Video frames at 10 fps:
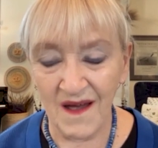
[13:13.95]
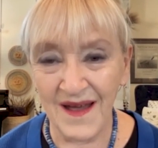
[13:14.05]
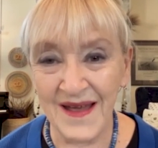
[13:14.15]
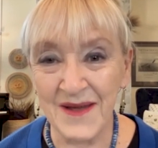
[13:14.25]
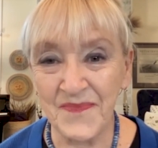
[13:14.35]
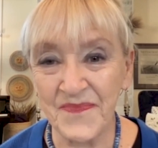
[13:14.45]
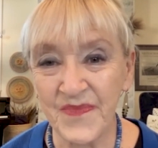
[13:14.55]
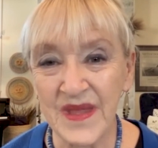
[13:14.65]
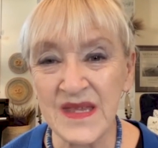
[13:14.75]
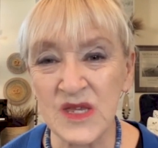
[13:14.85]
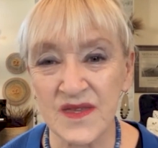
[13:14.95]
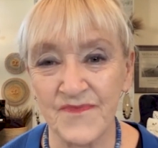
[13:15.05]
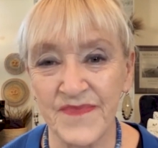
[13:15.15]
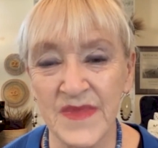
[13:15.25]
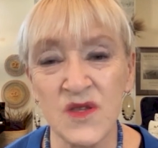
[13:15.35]

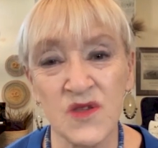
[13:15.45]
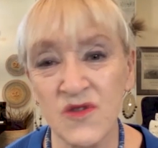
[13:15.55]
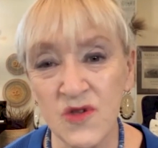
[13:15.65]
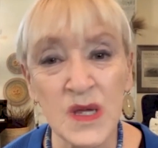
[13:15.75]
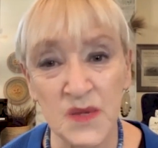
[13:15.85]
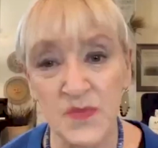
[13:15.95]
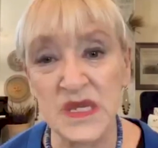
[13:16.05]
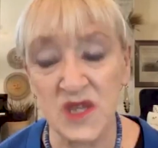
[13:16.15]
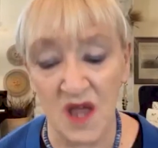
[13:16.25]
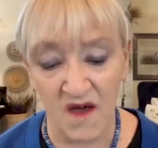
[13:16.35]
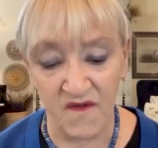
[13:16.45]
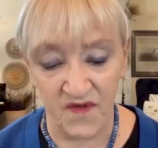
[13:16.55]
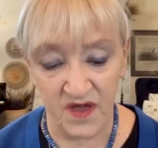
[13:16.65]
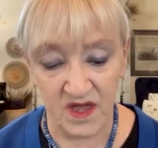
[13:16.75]
It's just some stuff."